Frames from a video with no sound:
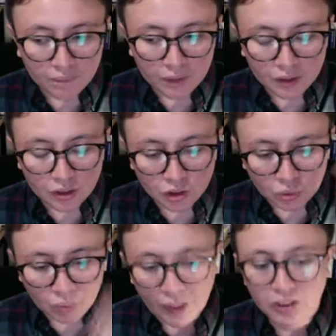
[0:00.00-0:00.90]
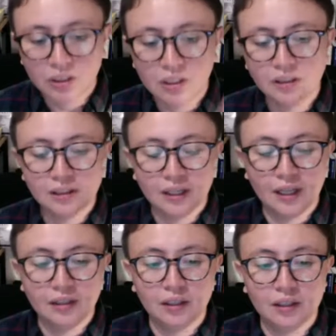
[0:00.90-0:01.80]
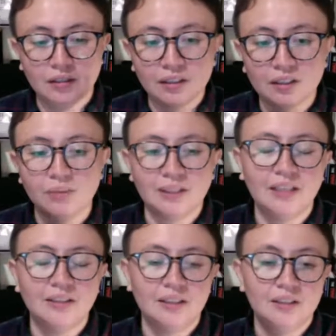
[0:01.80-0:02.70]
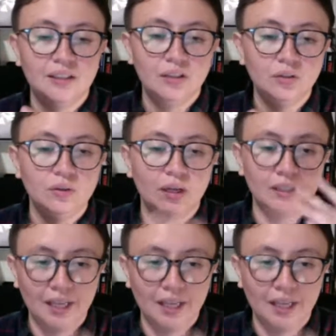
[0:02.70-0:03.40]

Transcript: situations and the circumstances that you are